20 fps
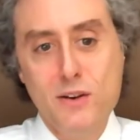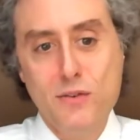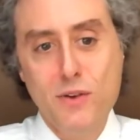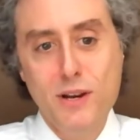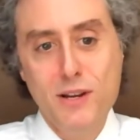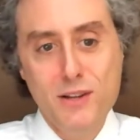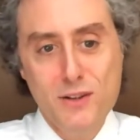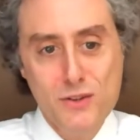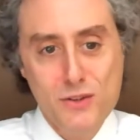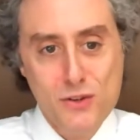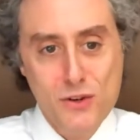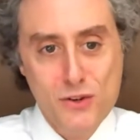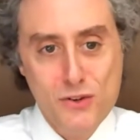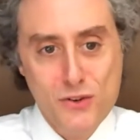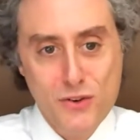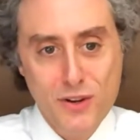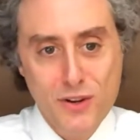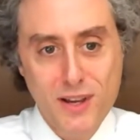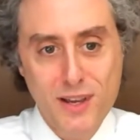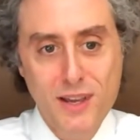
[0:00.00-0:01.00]

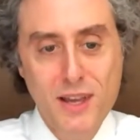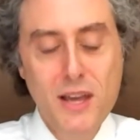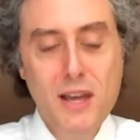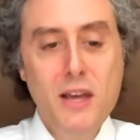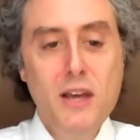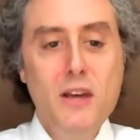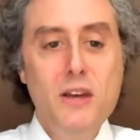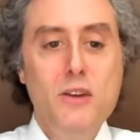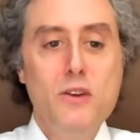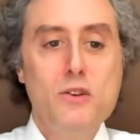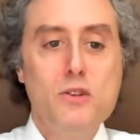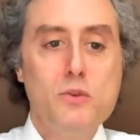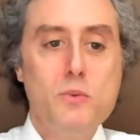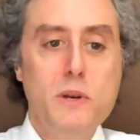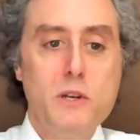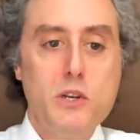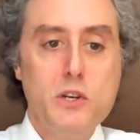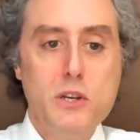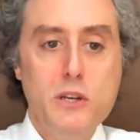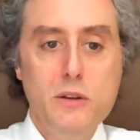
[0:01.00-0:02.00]
radiosurgery, you
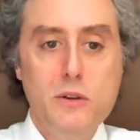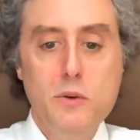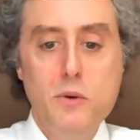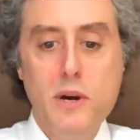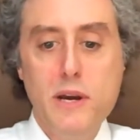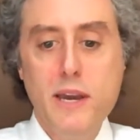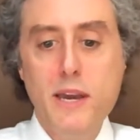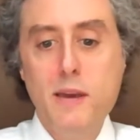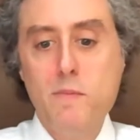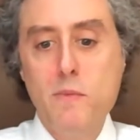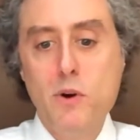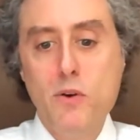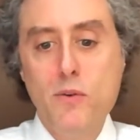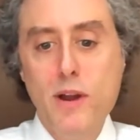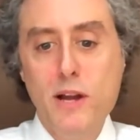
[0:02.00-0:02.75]
switch to a chemo